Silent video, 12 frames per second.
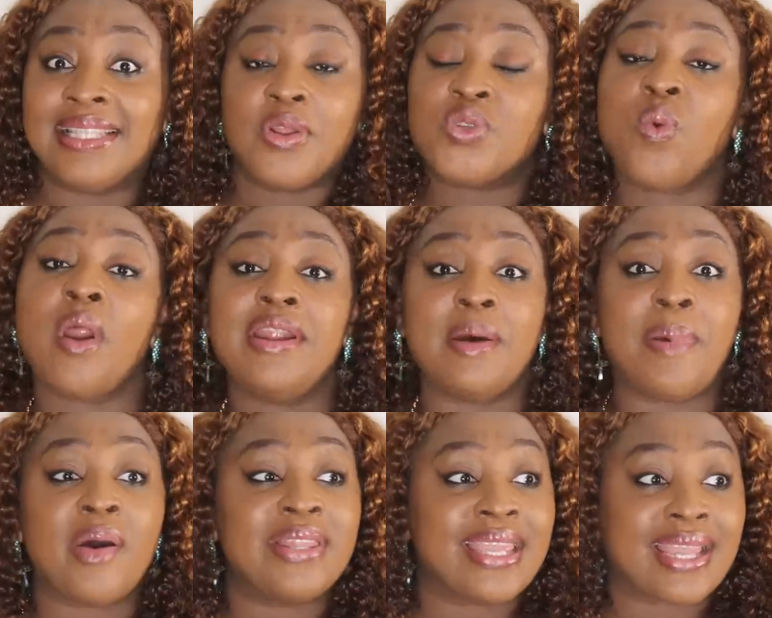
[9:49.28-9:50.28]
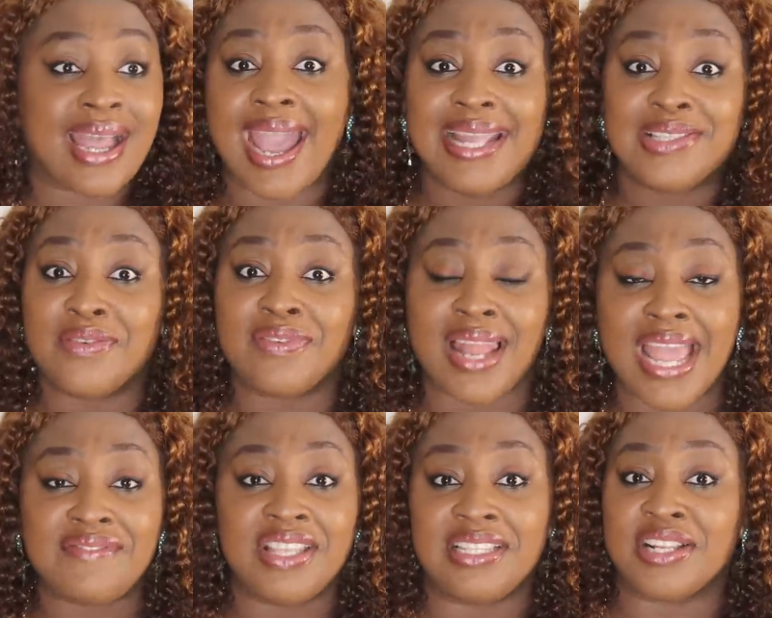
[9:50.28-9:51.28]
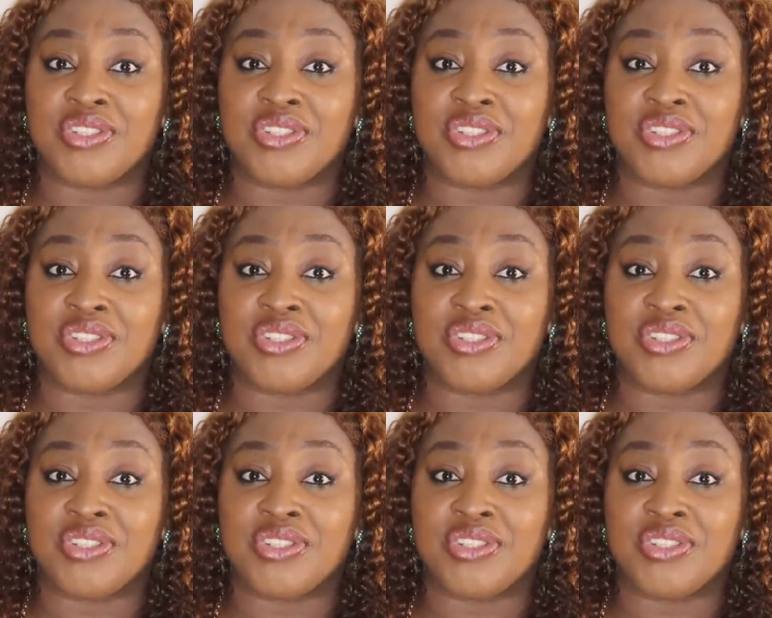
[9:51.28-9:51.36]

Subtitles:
they not worried about the kinds of life that their